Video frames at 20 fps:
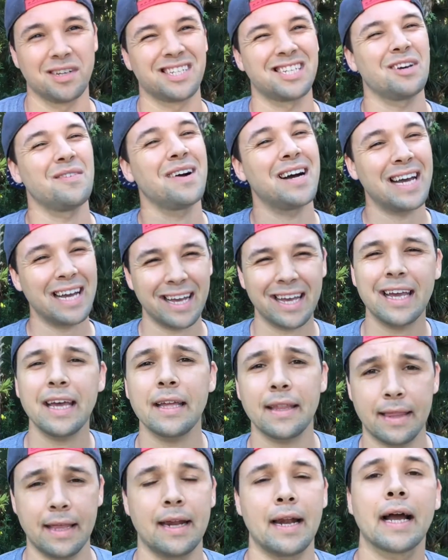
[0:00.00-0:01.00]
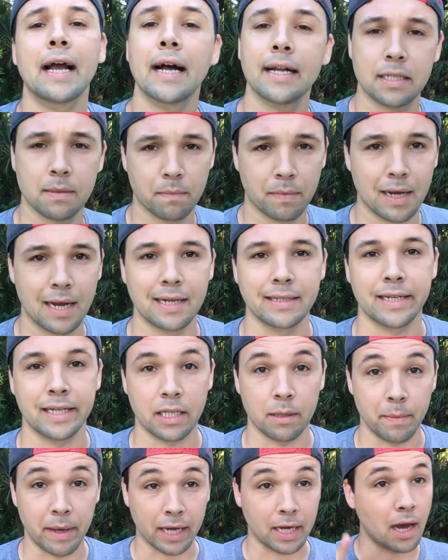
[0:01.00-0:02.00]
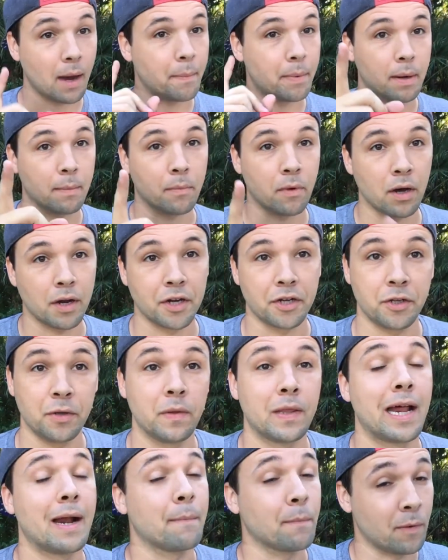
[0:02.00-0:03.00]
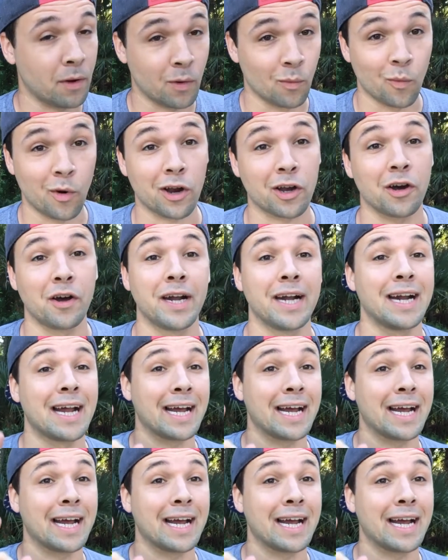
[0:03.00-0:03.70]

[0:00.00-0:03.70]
So I get that I got some content to make up and I'm going to do that. I'm going to work on it.